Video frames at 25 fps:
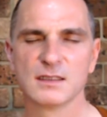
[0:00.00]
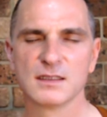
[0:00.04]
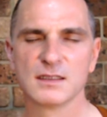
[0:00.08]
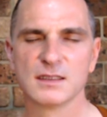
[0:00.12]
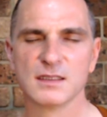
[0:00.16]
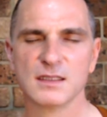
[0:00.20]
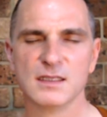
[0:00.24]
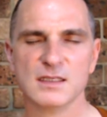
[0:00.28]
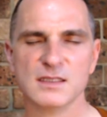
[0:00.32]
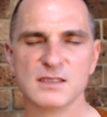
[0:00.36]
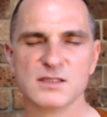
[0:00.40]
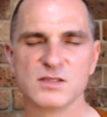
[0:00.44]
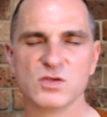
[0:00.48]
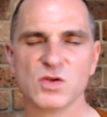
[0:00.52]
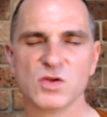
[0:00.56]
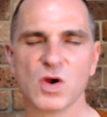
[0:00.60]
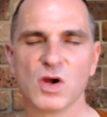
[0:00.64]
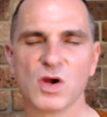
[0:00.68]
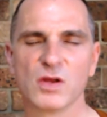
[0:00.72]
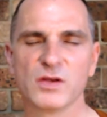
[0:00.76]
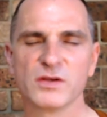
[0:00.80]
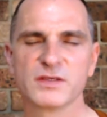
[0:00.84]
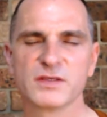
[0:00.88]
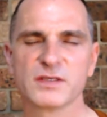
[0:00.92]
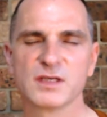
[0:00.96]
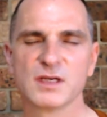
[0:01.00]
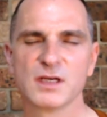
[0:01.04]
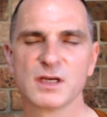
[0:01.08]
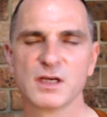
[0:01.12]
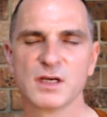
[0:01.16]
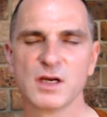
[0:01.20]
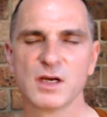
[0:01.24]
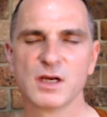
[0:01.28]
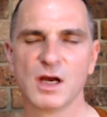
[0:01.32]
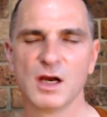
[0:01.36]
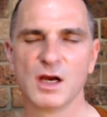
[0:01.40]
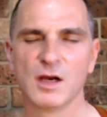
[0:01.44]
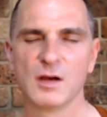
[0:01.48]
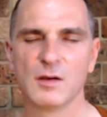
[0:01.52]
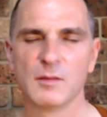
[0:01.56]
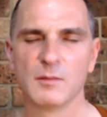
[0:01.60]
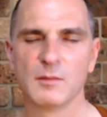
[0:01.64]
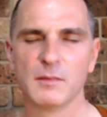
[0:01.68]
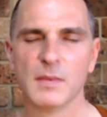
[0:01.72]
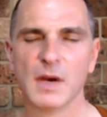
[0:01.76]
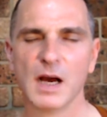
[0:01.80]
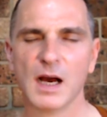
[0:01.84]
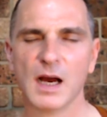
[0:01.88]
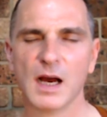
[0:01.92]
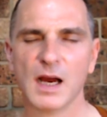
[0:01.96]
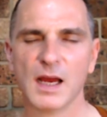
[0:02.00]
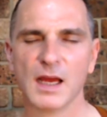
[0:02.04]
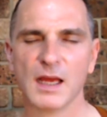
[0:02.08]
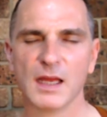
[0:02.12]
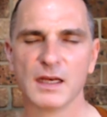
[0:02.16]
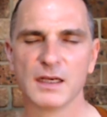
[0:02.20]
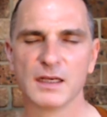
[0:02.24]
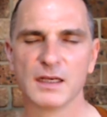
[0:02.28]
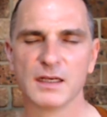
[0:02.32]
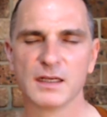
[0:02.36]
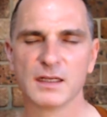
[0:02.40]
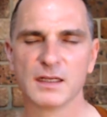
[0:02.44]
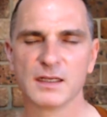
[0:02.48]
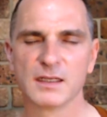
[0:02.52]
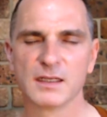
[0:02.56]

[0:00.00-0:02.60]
It is not mine.